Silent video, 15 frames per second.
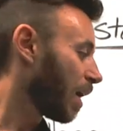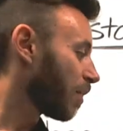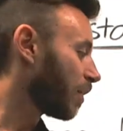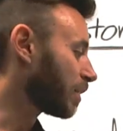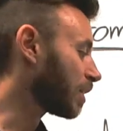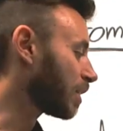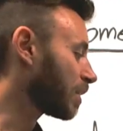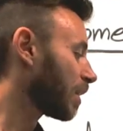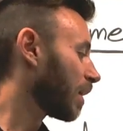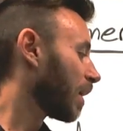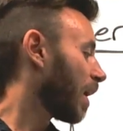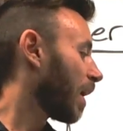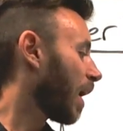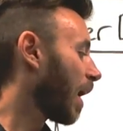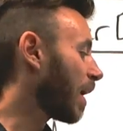This is,
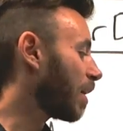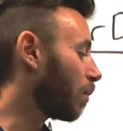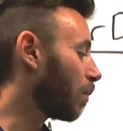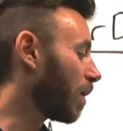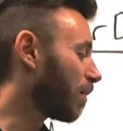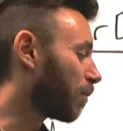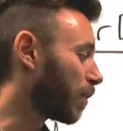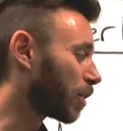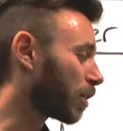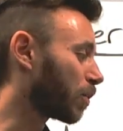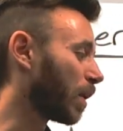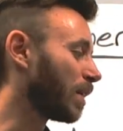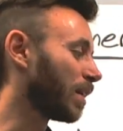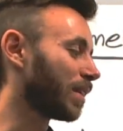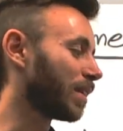hey, if we
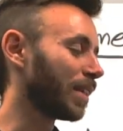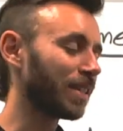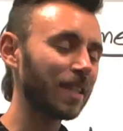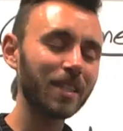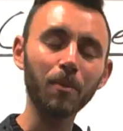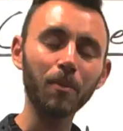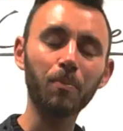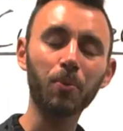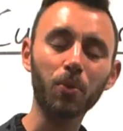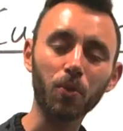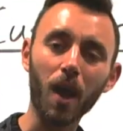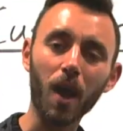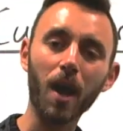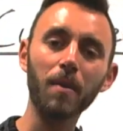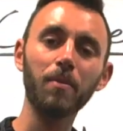agree that this is the
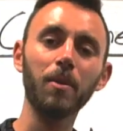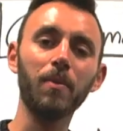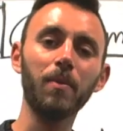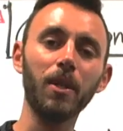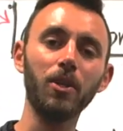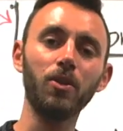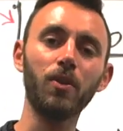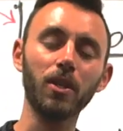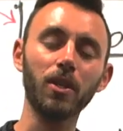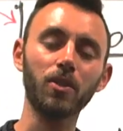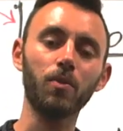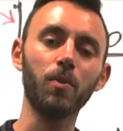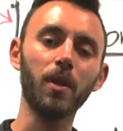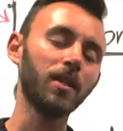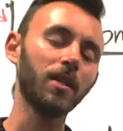problem that you guys are
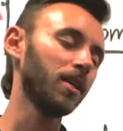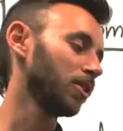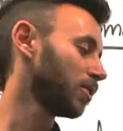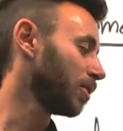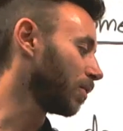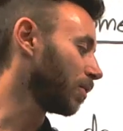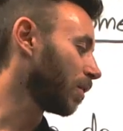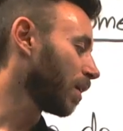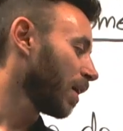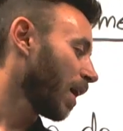running into,